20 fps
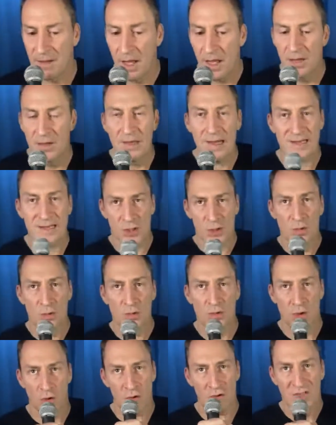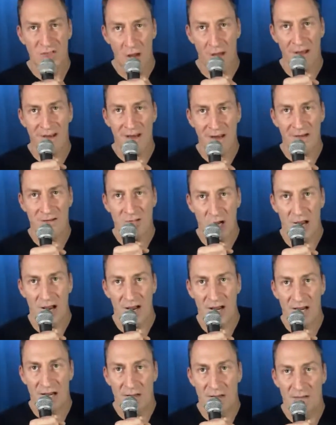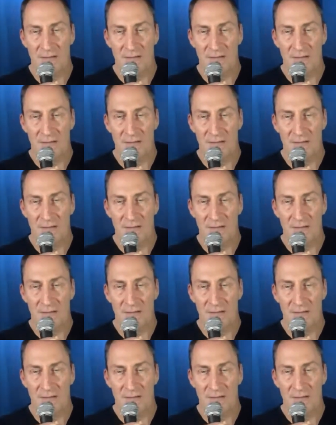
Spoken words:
National Girls Night In Day.